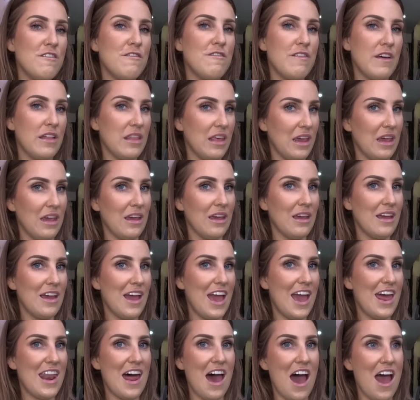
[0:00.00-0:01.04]
the filling,
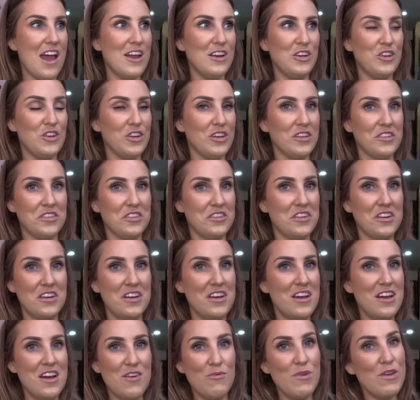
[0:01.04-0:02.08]
and I just,
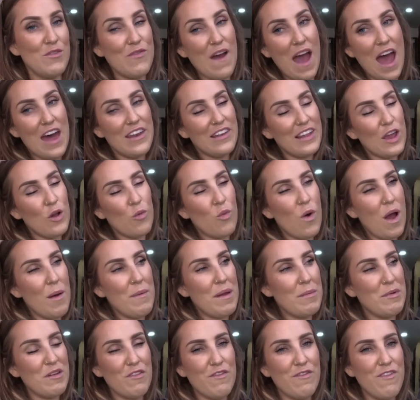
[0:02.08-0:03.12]
we've had like what,
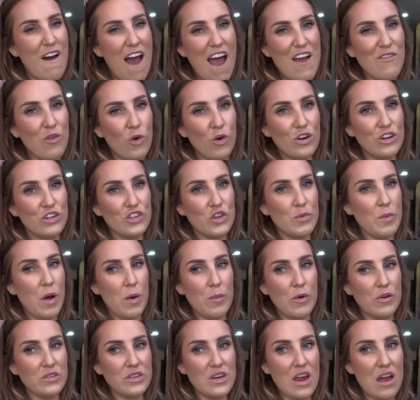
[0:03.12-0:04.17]
maybe five orders of
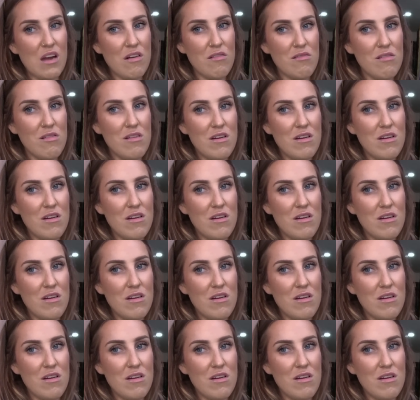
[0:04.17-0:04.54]
momos now?